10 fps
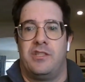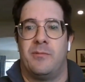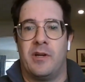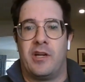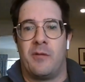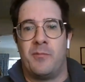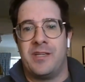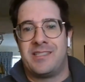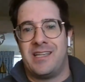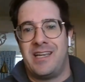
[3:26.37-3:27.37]
Jim
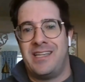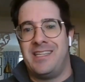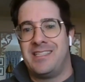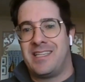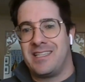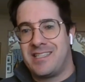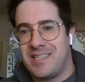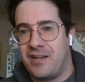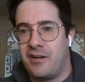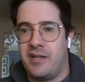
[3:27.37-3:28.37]
Montgomery said he's
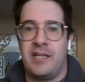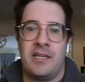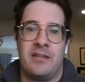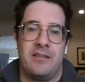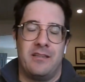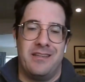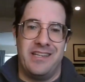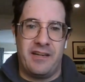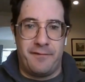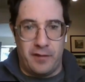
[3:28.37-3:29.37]
considering
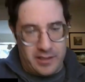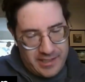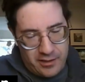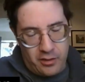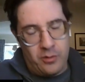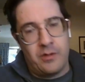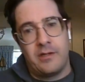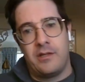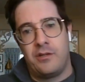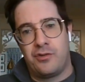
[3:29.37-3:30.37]
Nick Foligno,
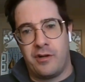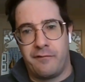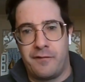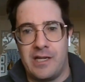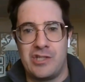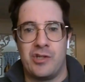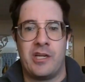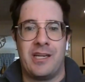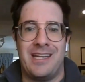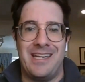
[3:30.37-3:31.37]
Trent
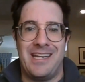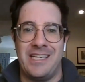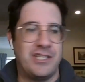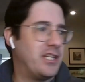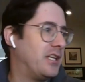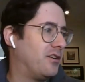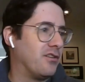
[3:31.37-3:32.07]
Frederic, and A.J.